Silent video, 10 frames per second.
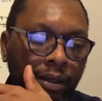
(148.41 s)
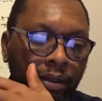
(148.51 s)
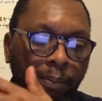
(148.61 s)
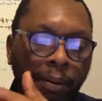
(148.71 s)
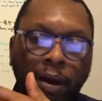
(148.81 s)

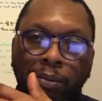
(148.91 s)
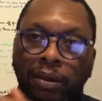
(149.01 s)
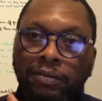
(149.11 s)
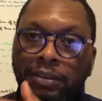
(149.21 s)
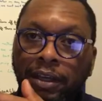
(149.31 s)
the parable
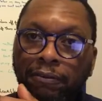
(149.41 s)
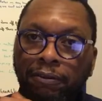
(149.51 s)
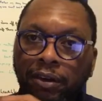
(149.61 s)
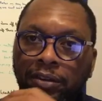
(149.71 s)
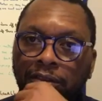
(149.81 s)
of the ten
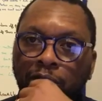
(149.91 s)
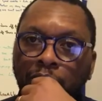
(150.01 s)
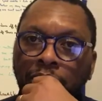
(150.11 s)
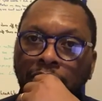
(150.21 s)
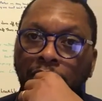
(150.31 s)
virgins,
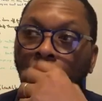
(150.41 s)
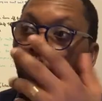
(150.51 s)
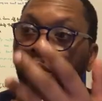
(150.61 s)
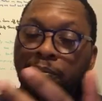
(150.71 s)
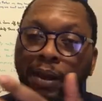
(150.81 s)
which,
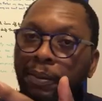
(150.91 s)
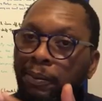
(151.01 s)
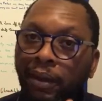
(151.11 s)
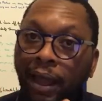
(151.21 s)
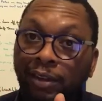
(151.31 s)
which many
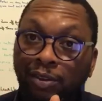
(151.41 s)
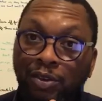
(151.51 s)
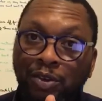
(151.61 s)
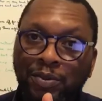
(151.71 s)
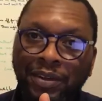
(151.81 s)
people assume